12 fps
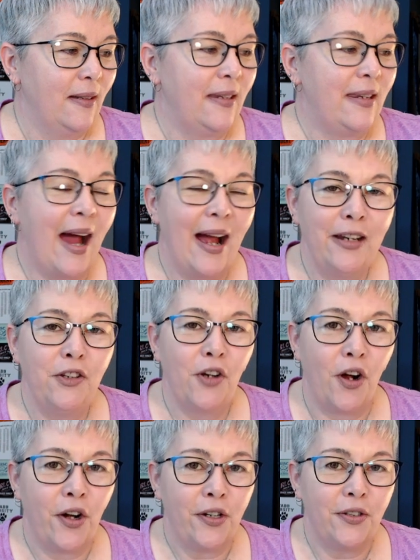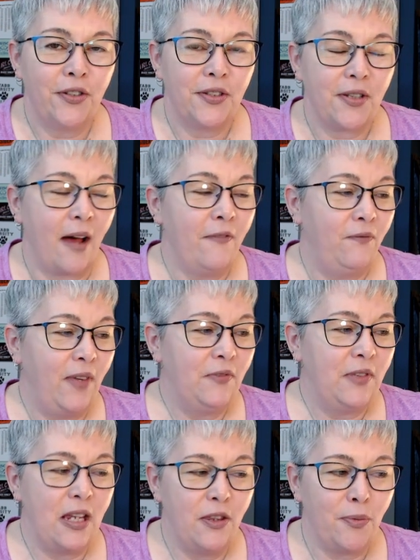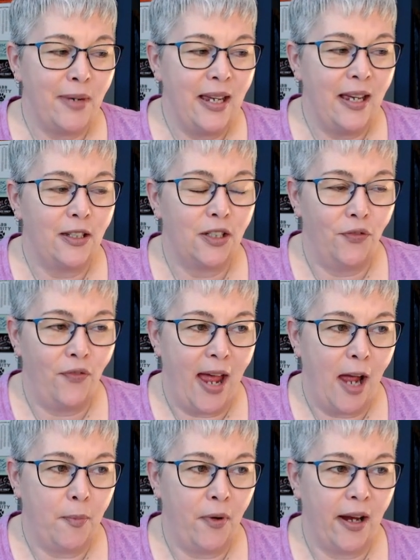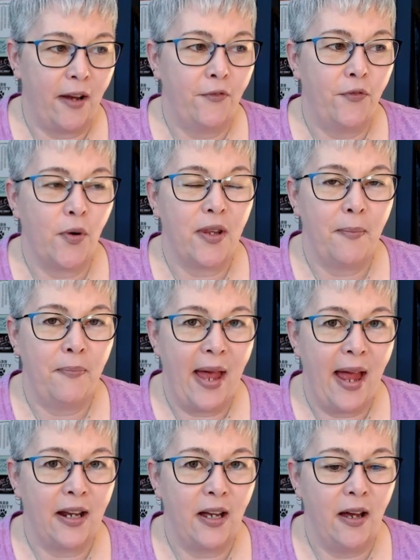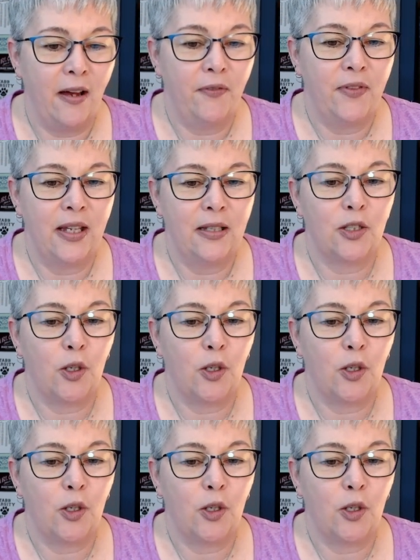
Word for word: Nine yards of 53 inch fabric for the back of this